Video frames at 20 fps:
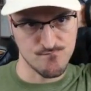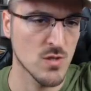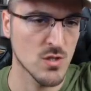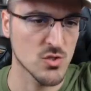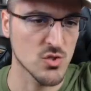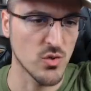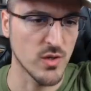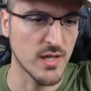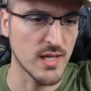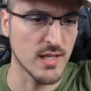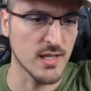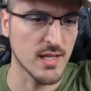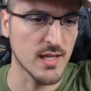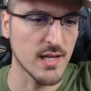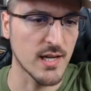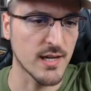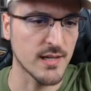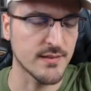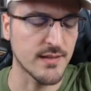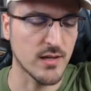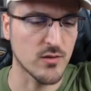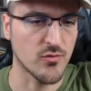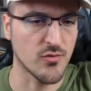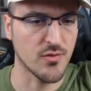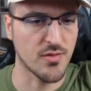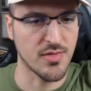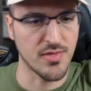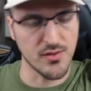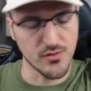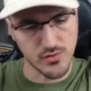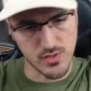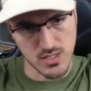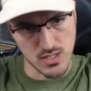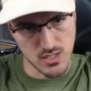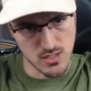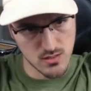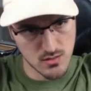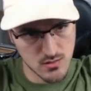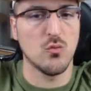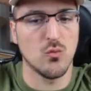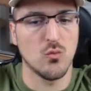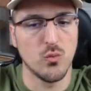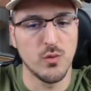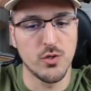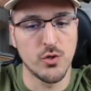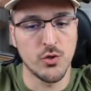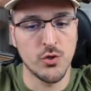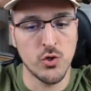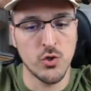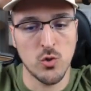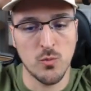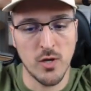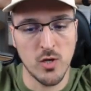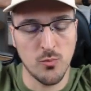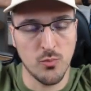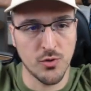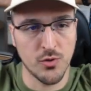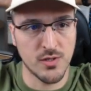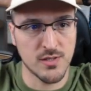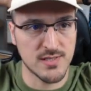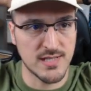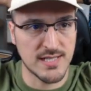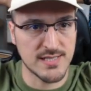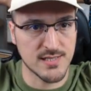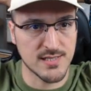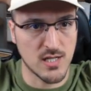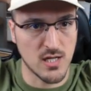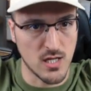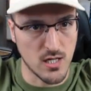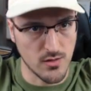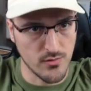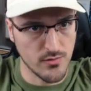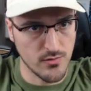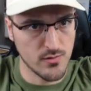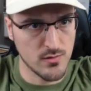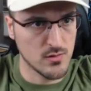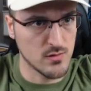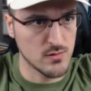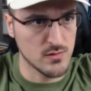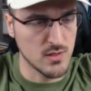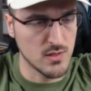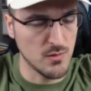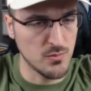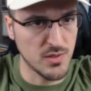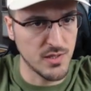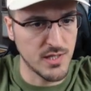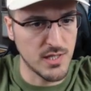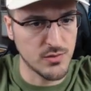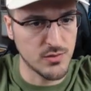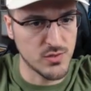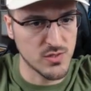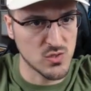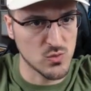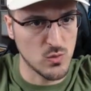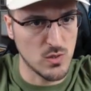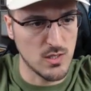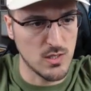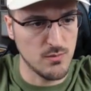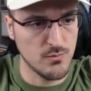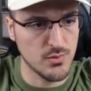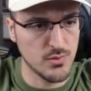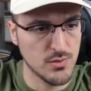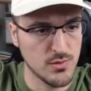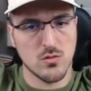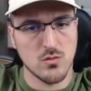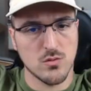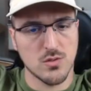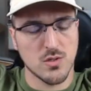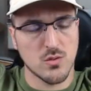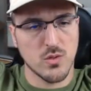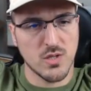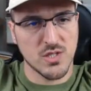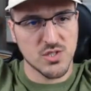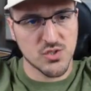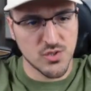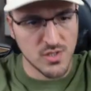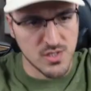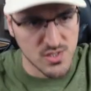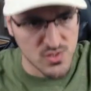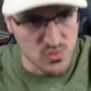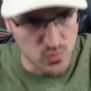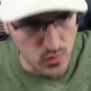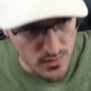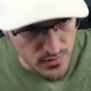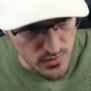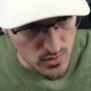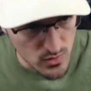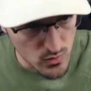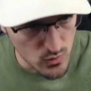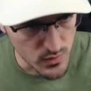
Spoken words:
So I can get an attack for 3. We don't know my opponent's last card because they played out the Swamp. The question is whether